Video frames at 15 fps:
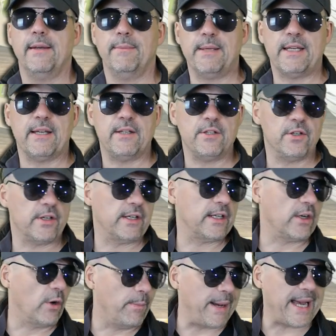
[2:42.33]
because you're going to
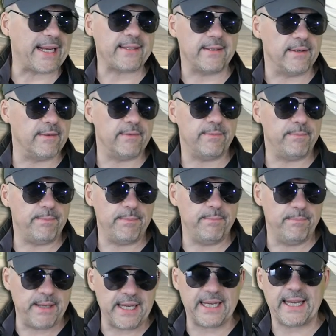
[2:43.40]
go back to
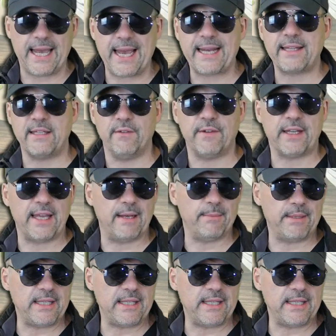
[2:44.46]
being active again.